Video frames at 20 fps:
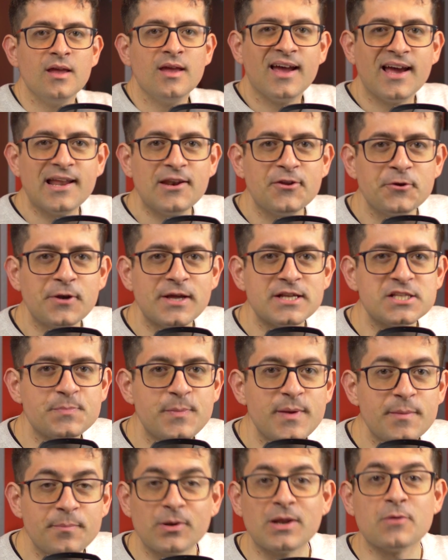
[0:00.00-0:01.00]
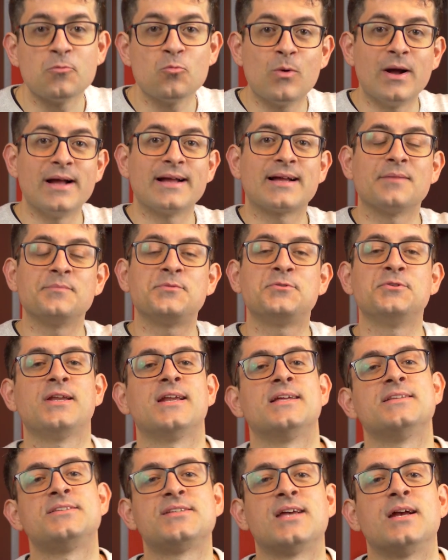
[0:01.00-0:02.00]
Hello nice people and welcome to the
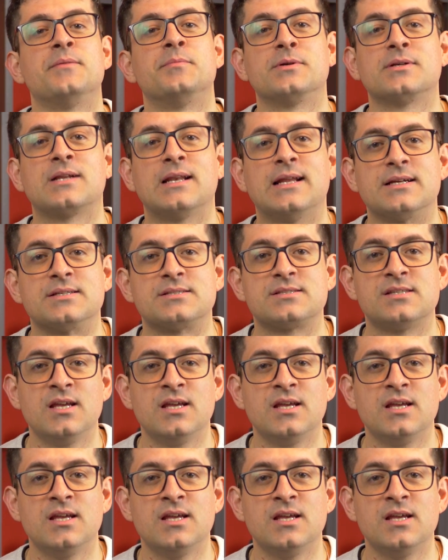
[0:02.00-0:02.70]
Red Cyberglass.